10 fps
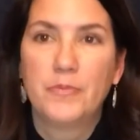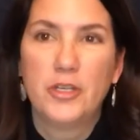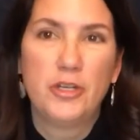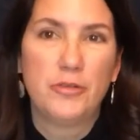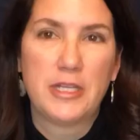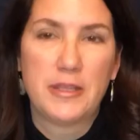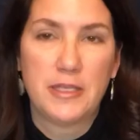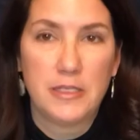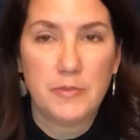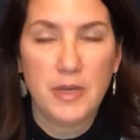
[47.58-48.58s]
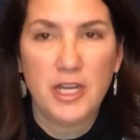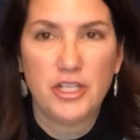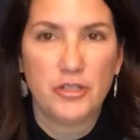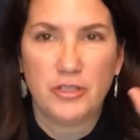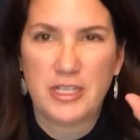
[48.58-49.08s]
You don't need this
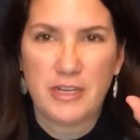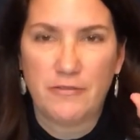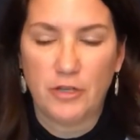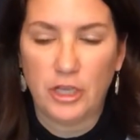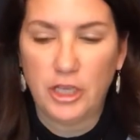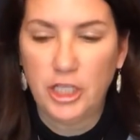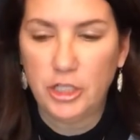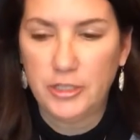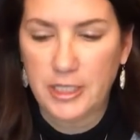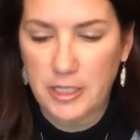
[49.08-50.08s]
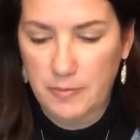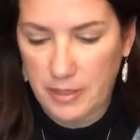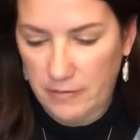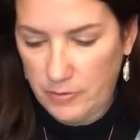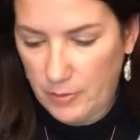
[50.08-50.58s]
much. You only need it for a little tiny bit
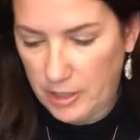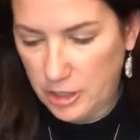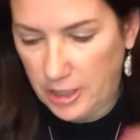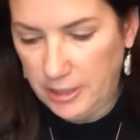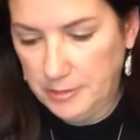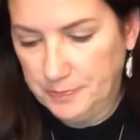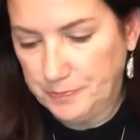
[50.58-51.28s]
of the project.